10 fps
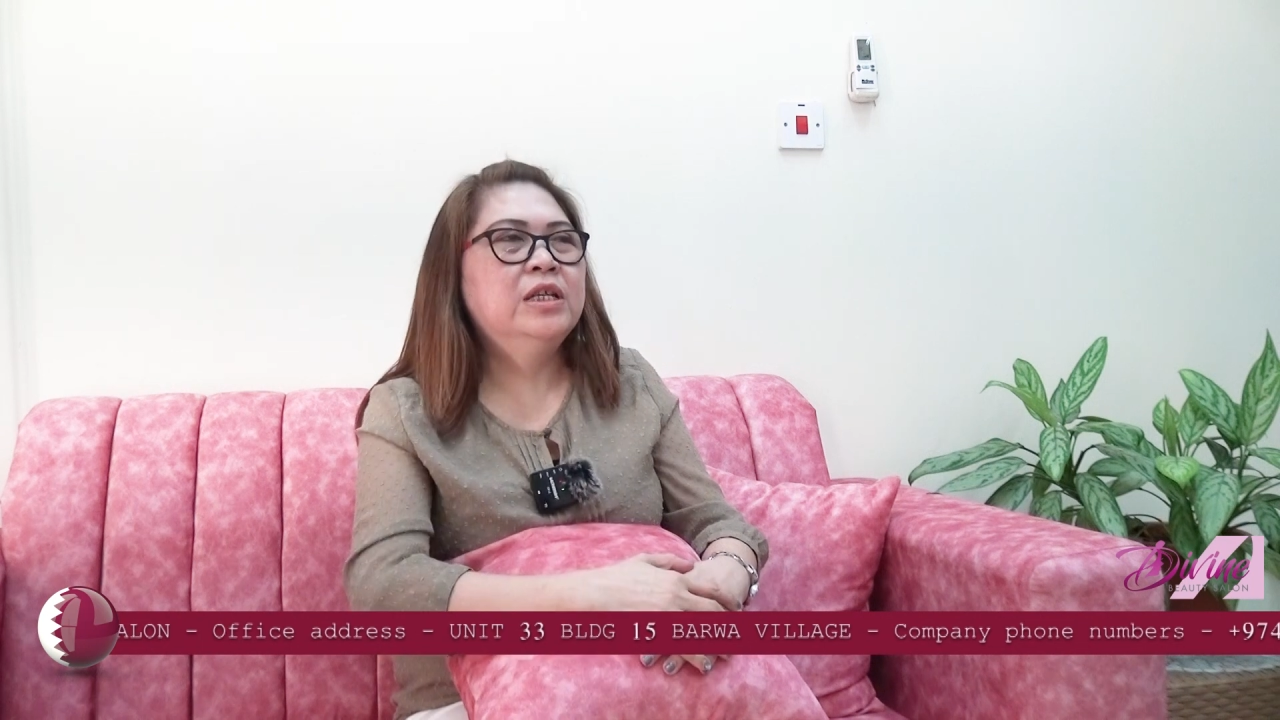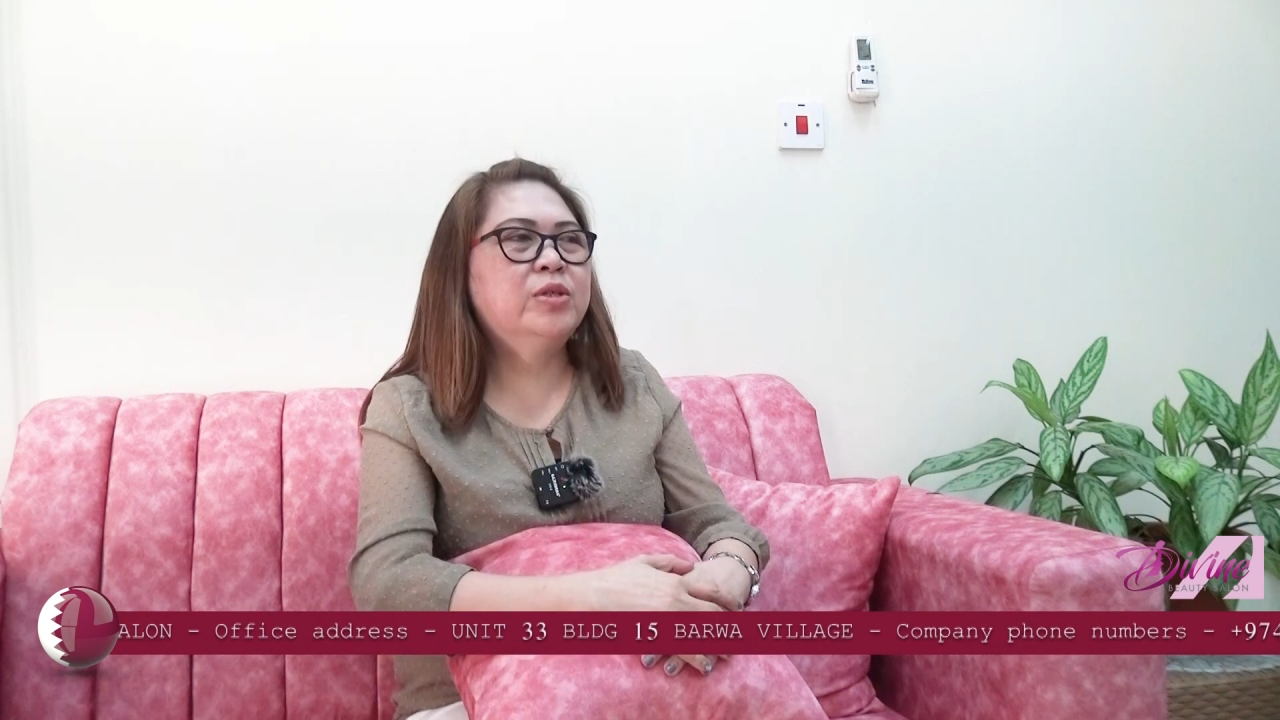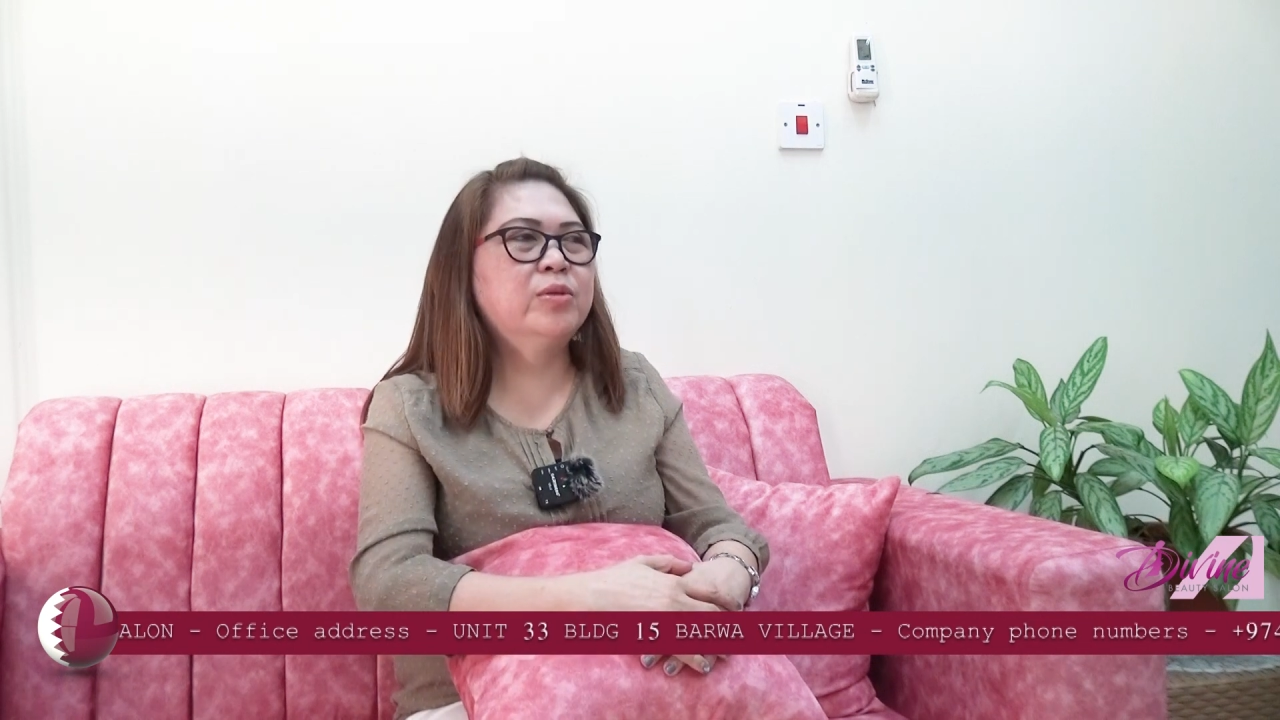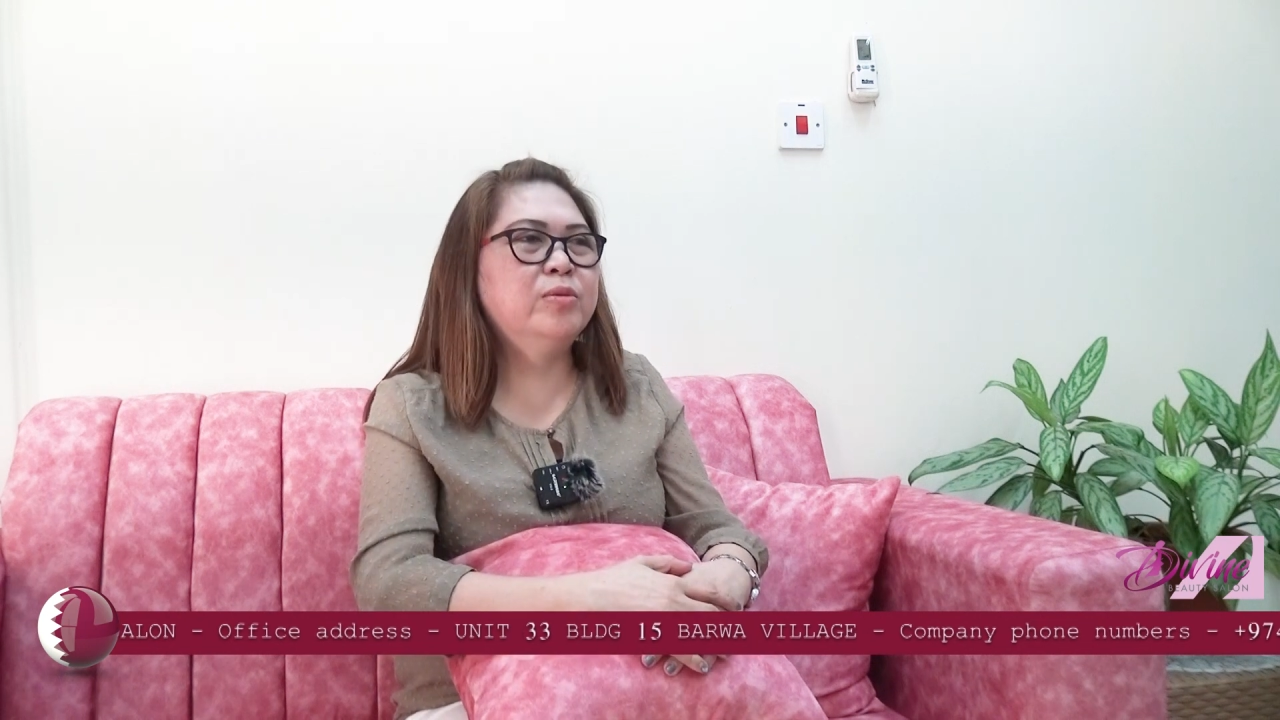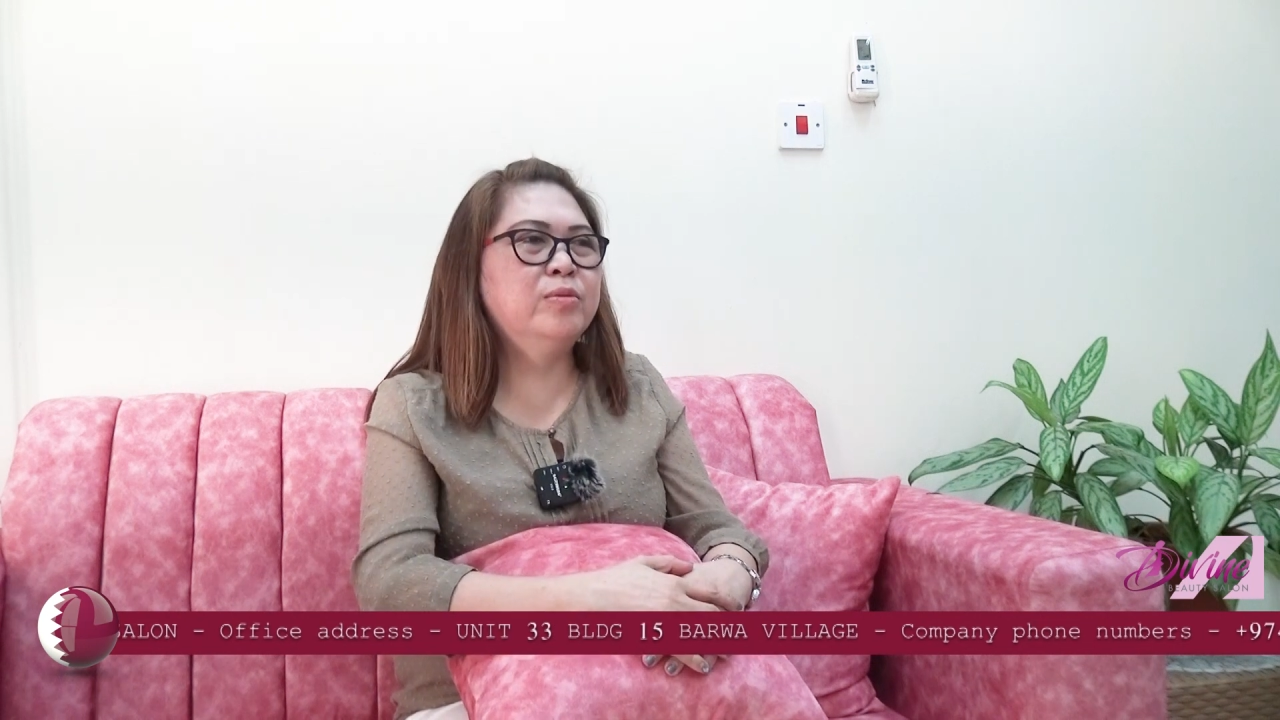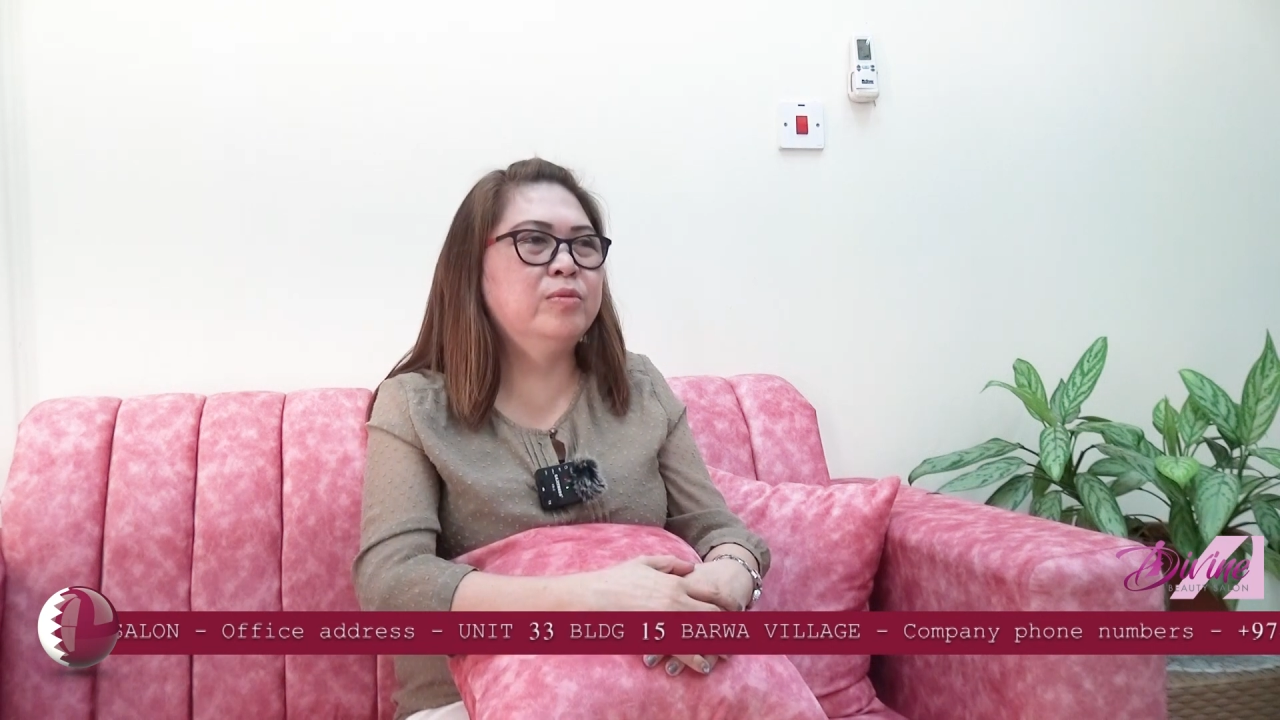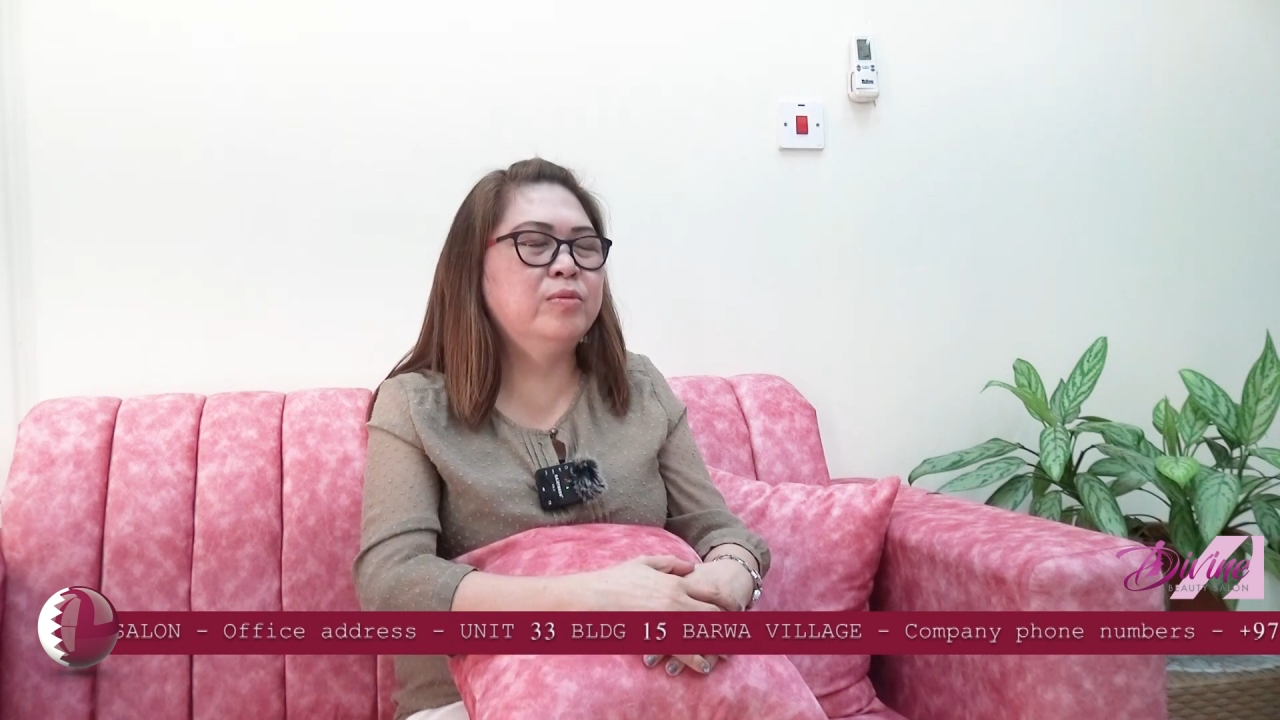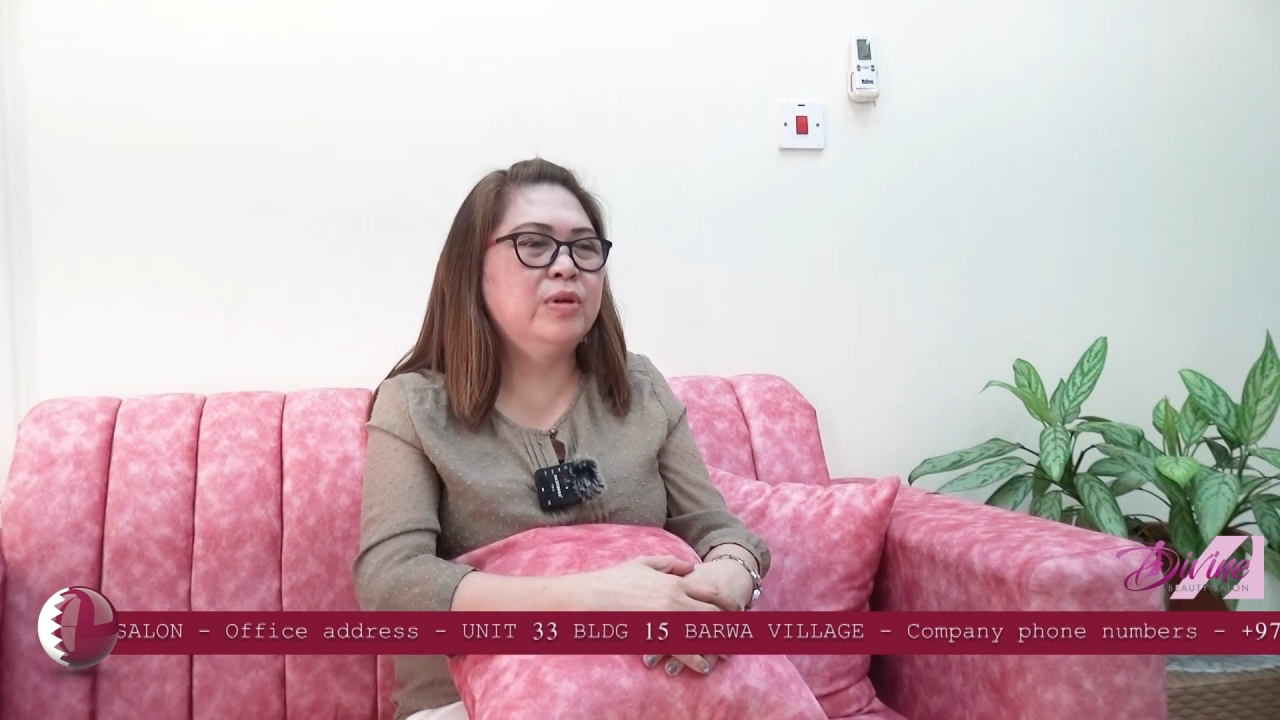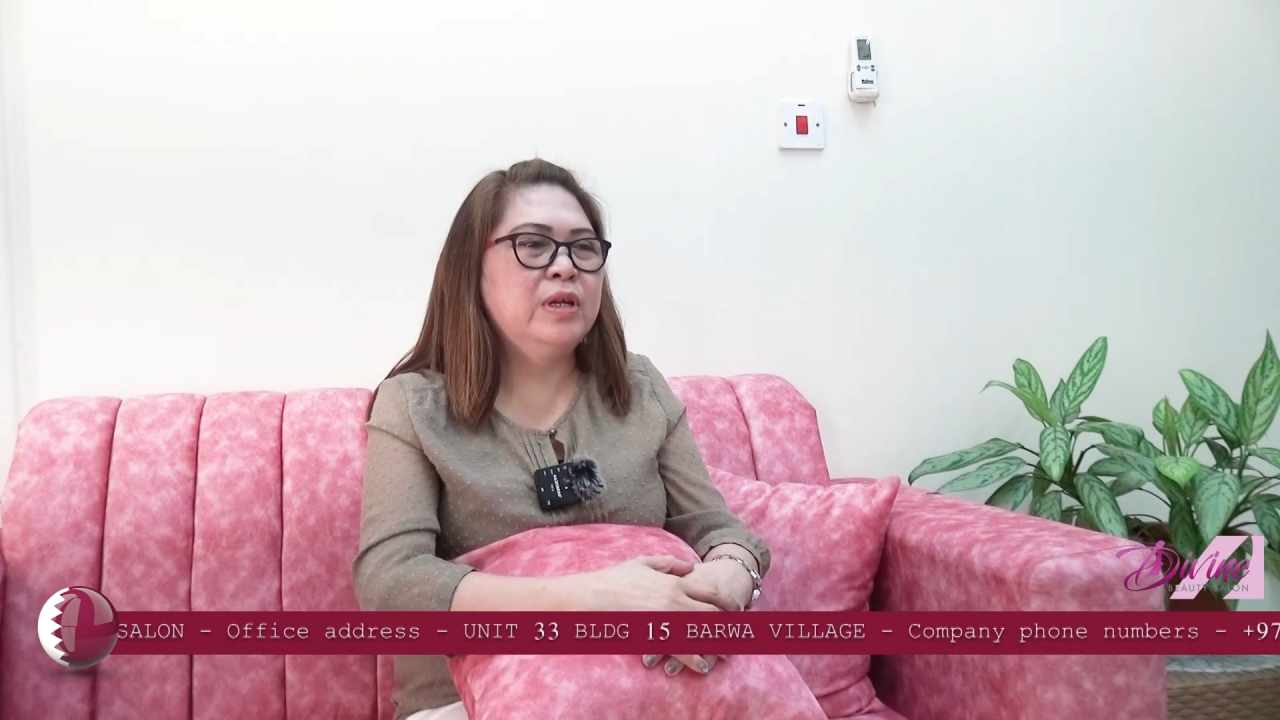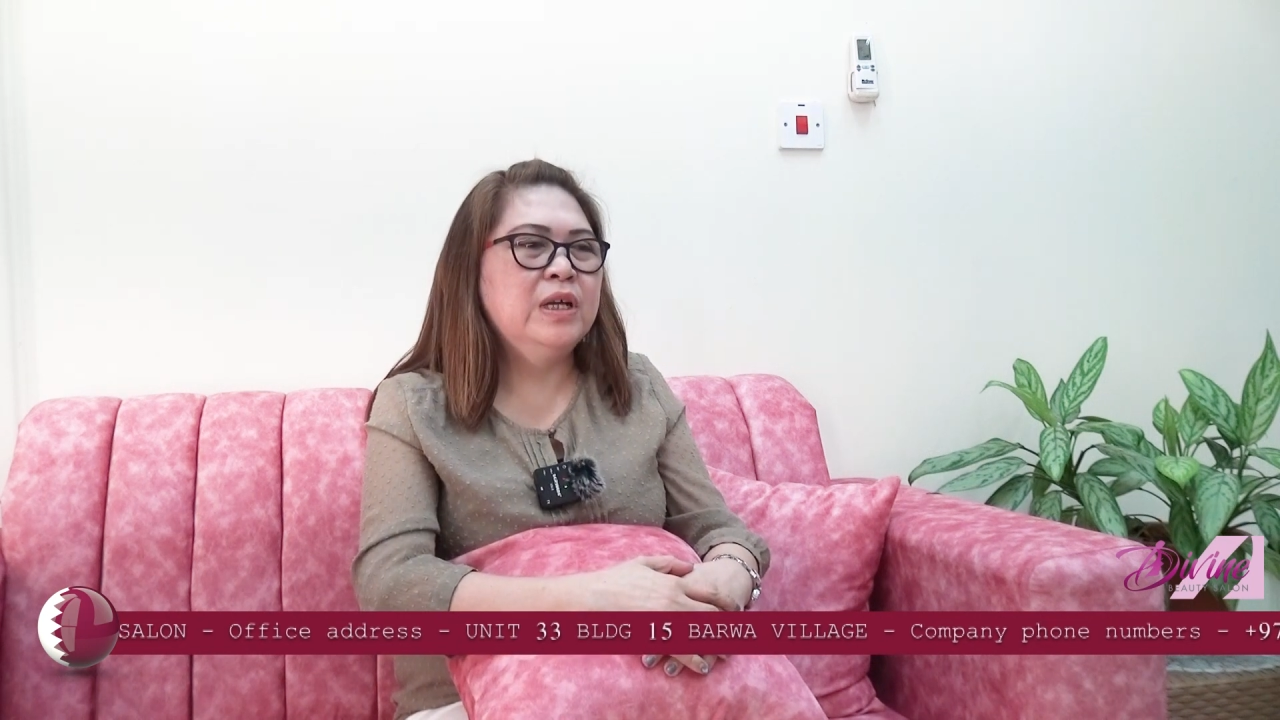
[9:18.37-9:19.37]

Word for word: So